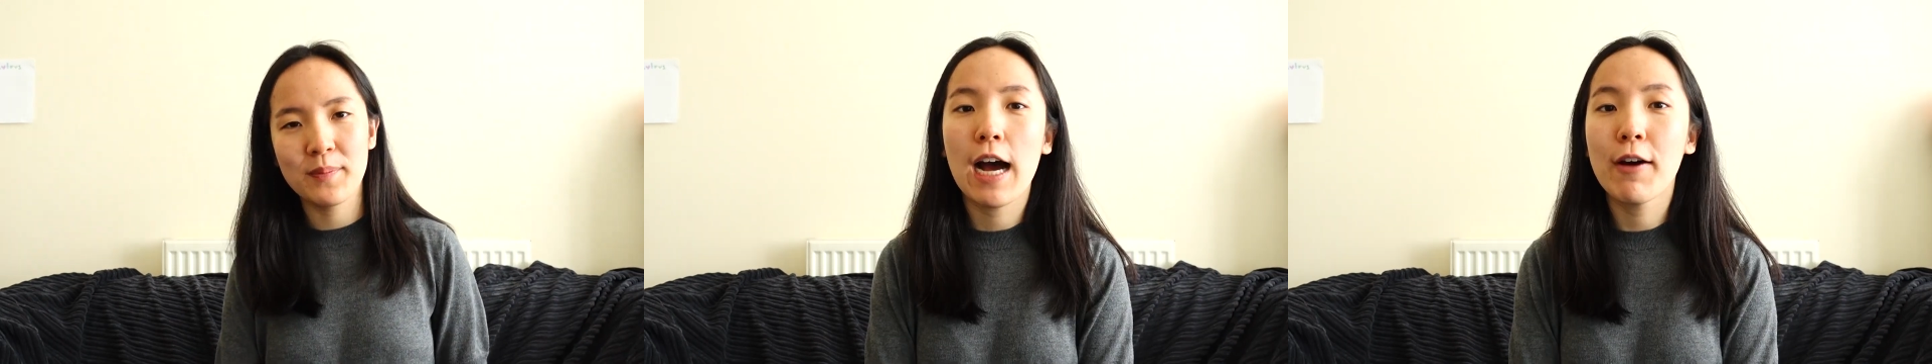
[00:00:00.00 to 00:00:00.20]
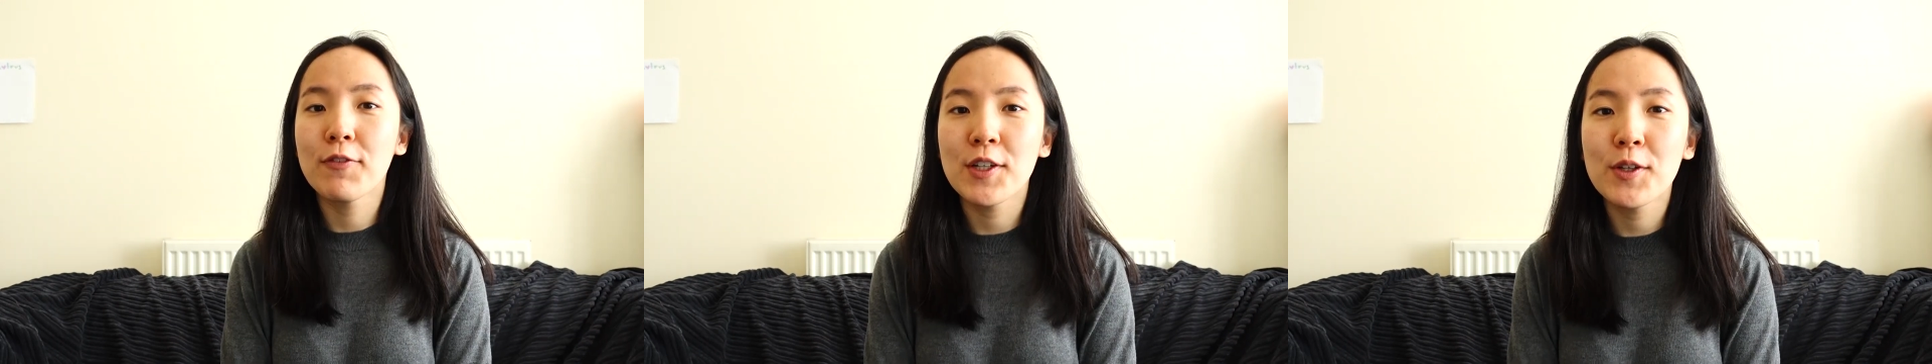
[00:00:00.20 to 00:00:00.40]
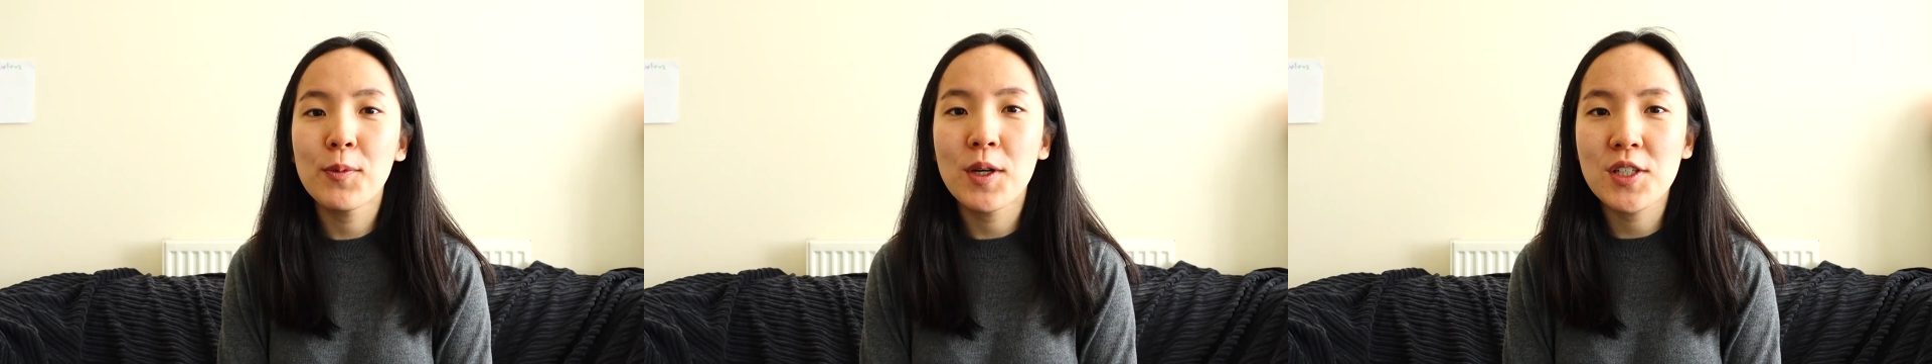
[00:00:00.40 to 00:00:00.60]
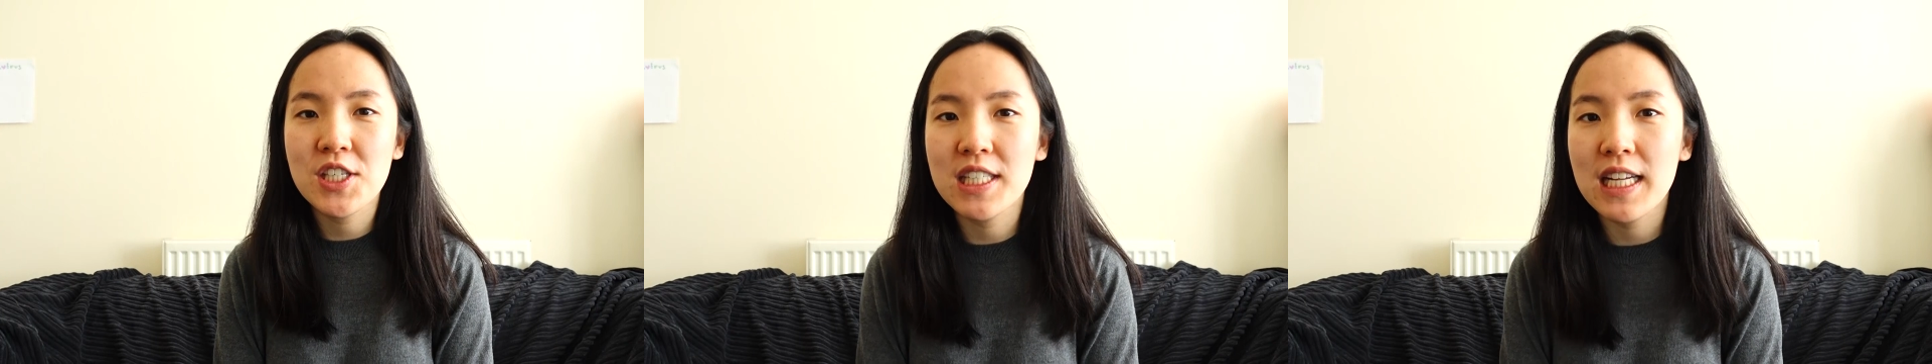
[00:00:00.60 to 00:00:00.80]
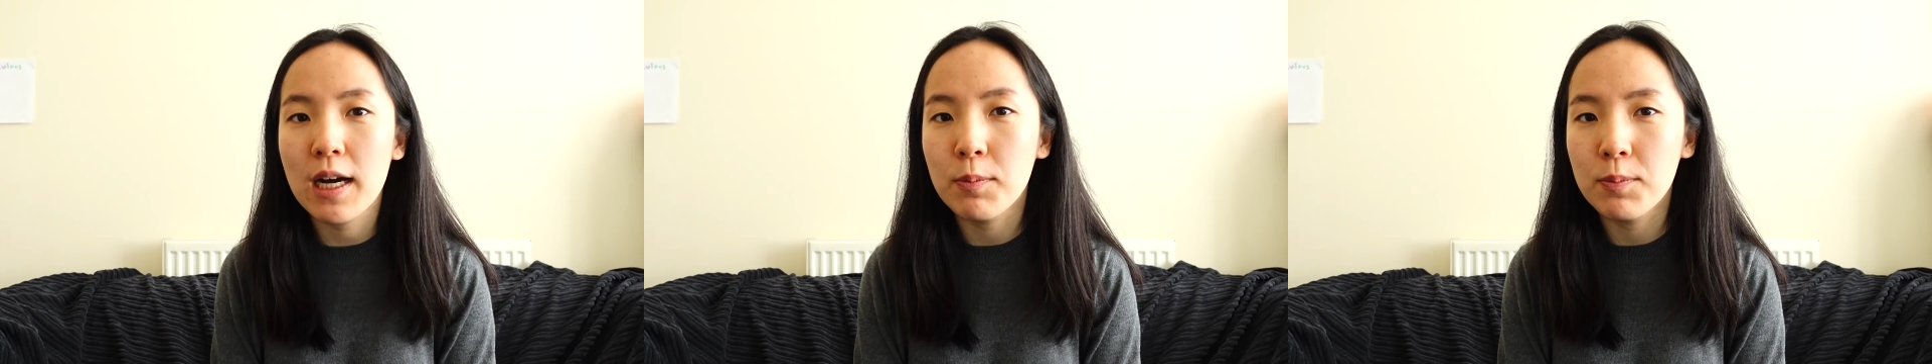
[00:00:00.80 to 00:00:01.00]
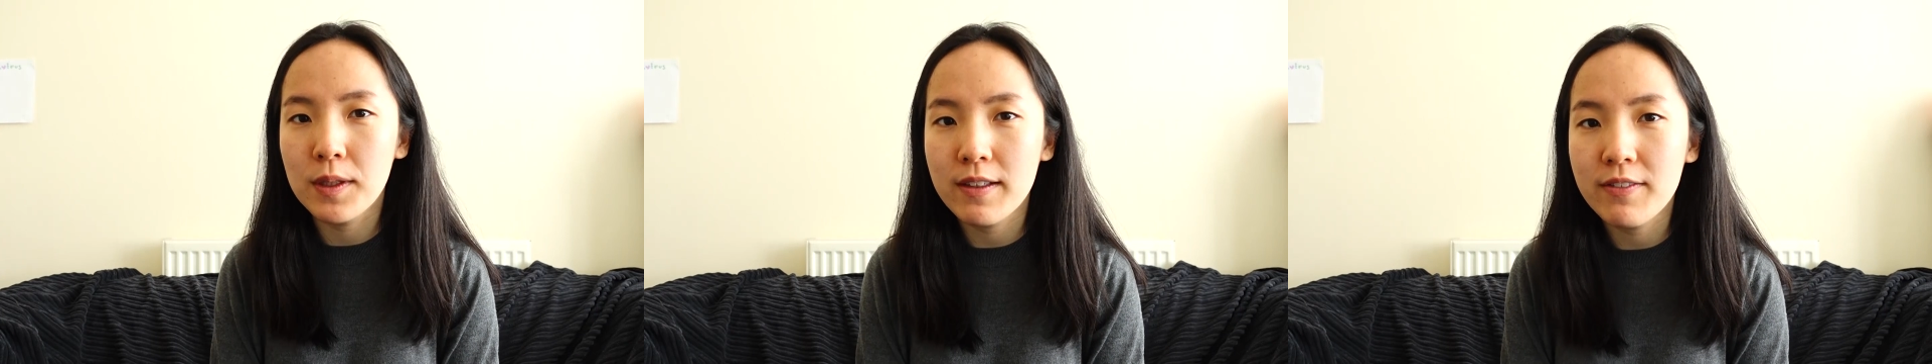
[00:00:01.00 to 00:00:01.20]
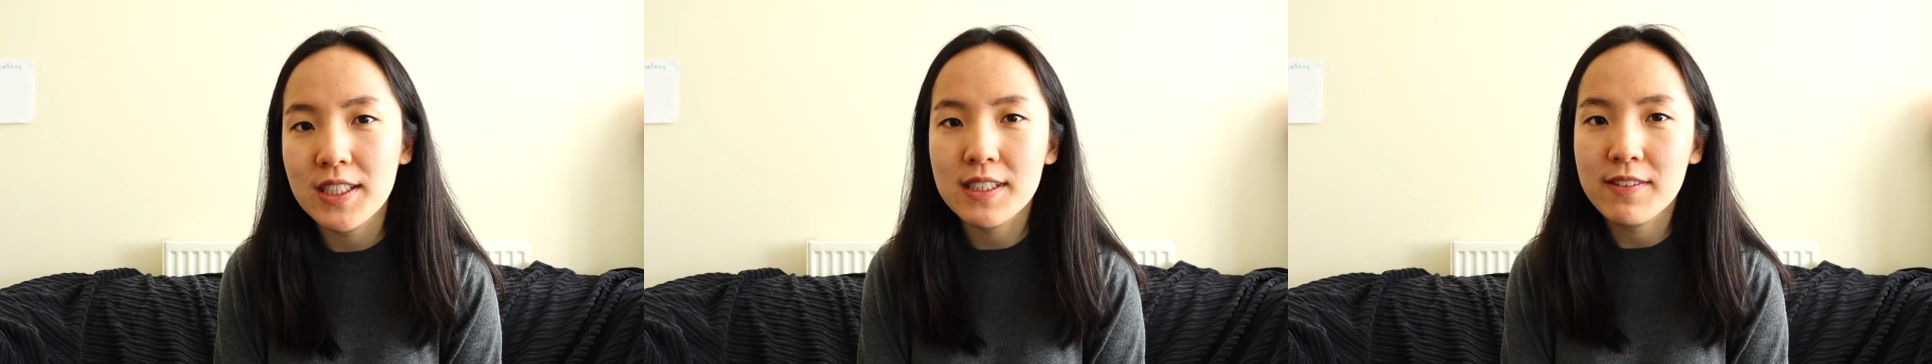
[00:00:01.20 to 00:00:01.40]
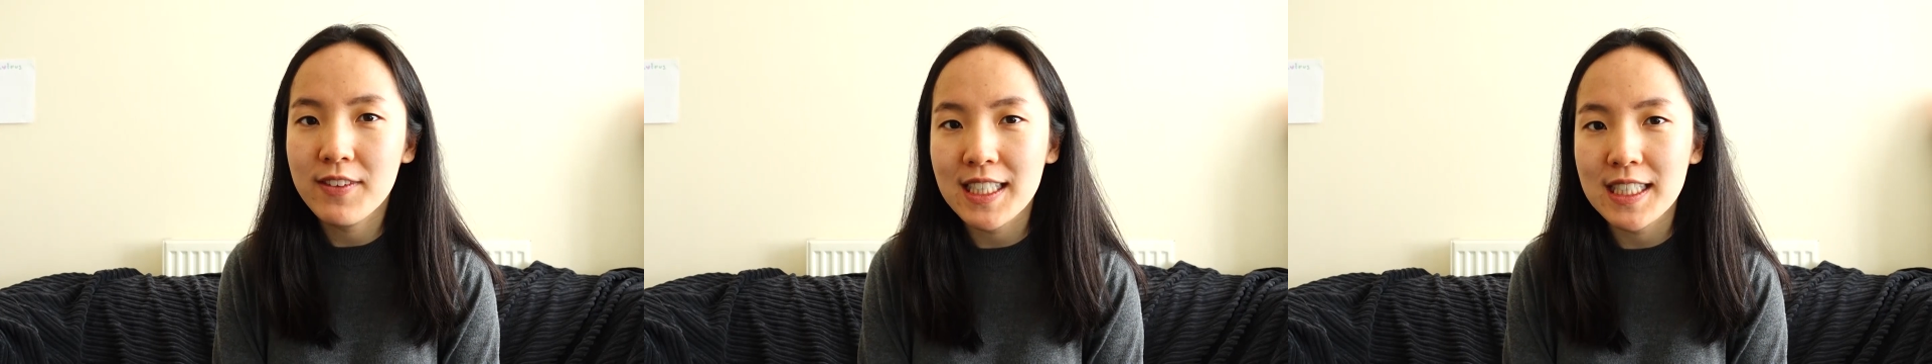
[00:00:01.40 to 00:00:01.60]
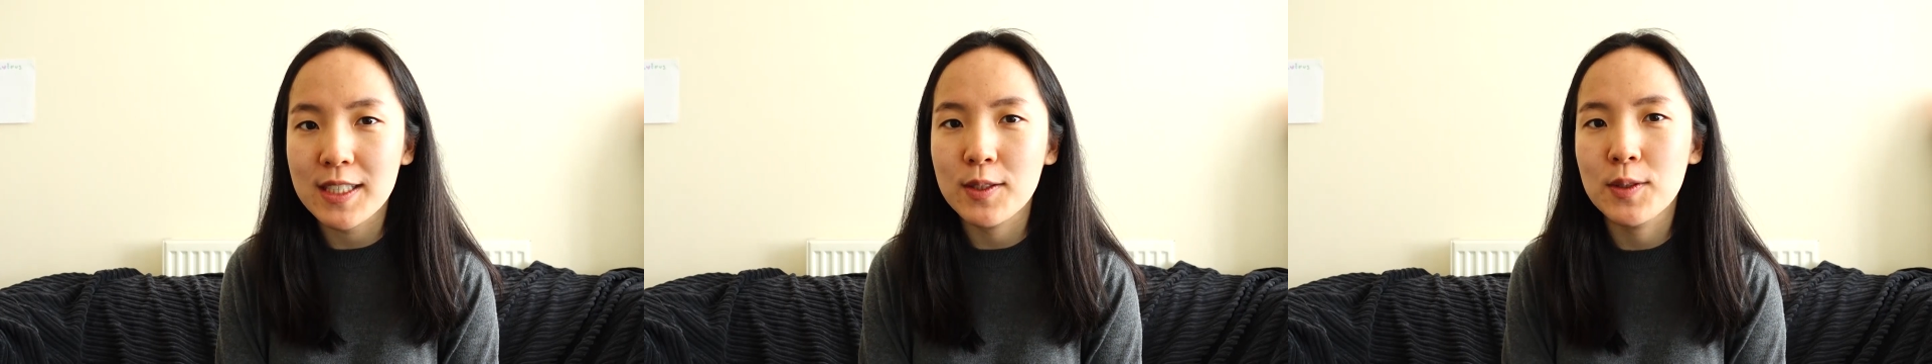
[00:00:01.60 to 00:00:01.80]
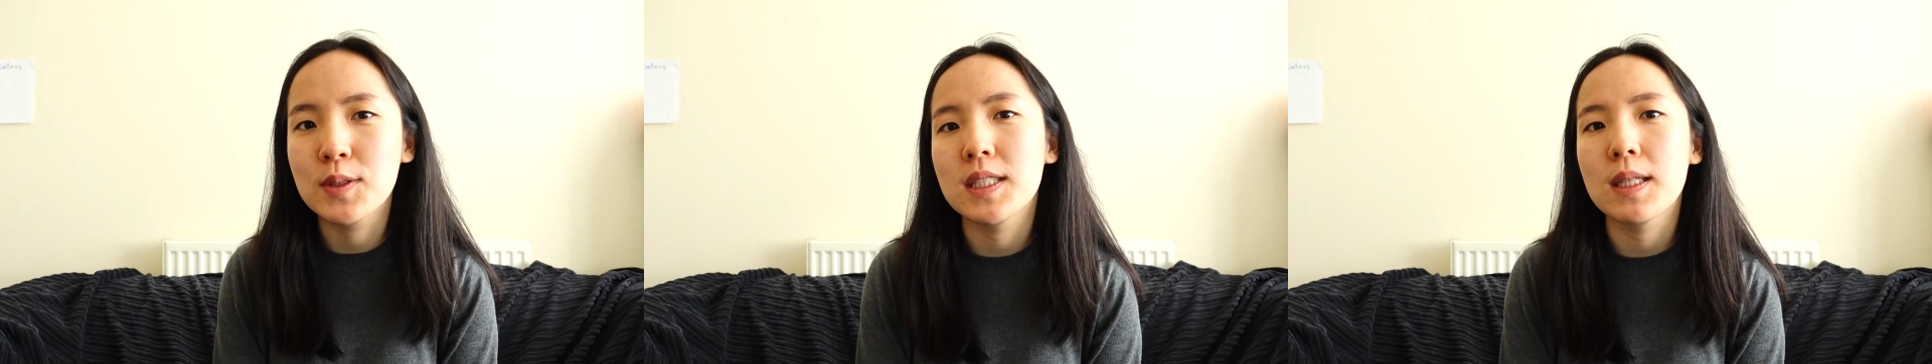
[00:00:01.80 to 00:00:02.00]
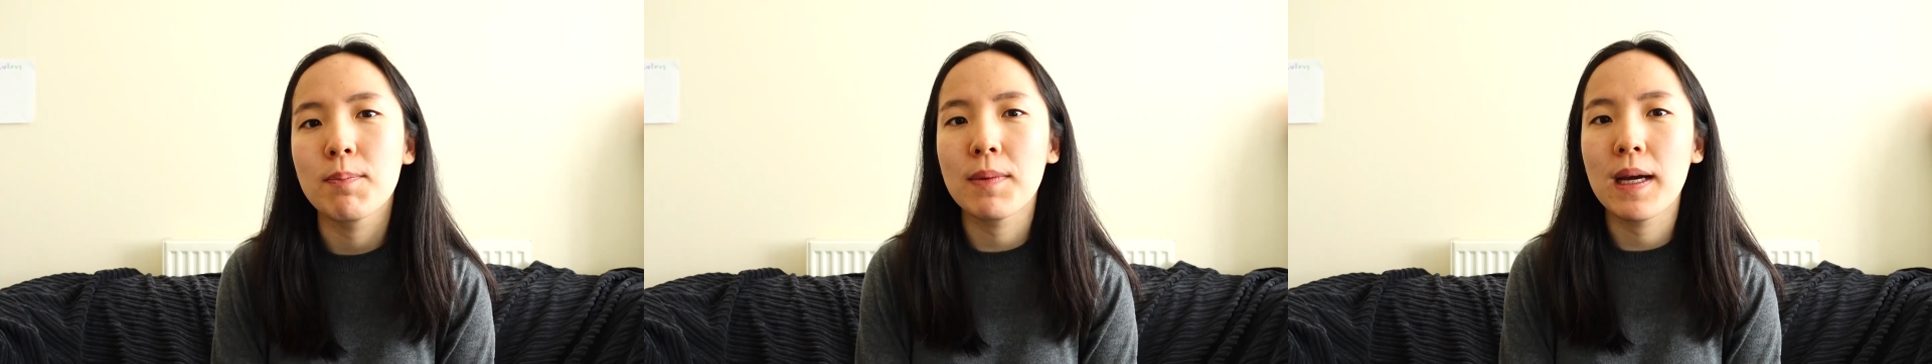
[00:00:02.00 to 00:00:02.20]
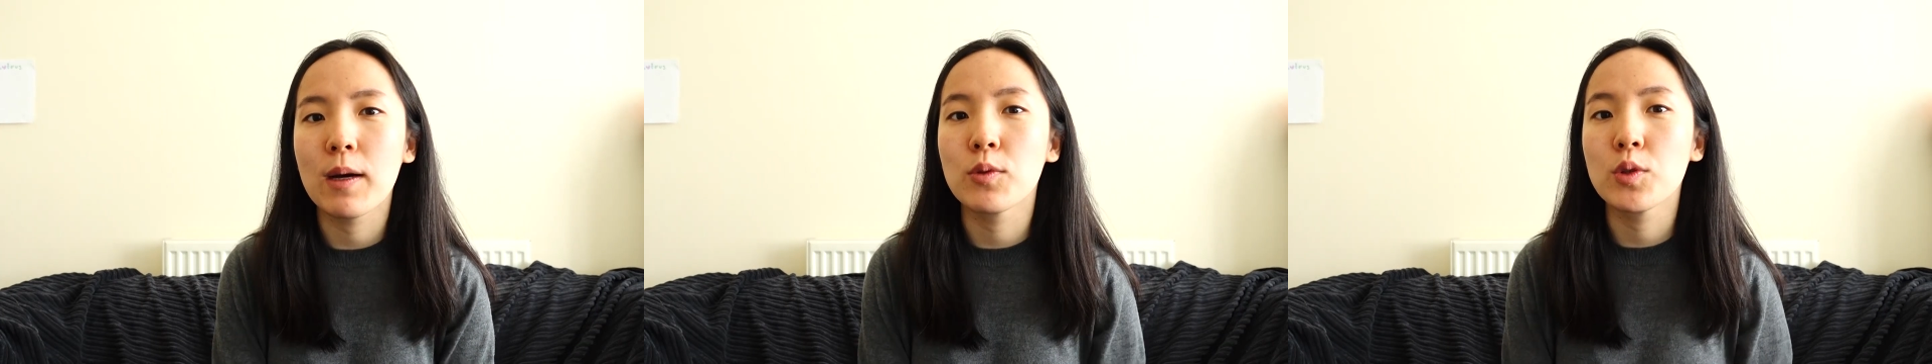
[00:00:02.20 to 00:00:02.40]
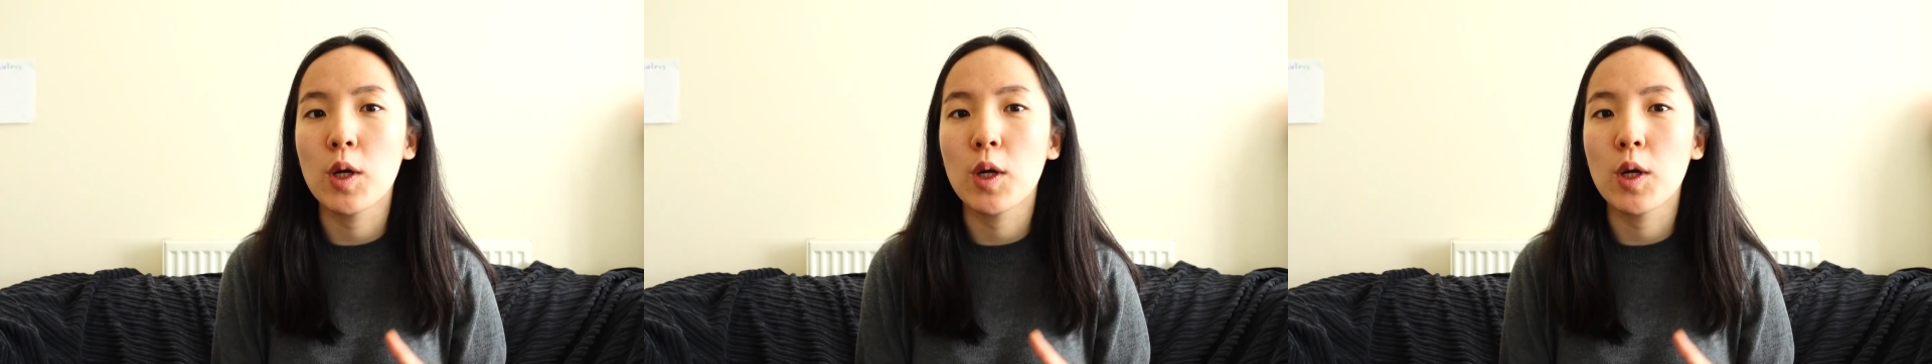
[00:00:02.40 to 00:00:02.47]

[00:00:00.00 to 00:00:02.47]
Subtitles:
After watching our previous videos about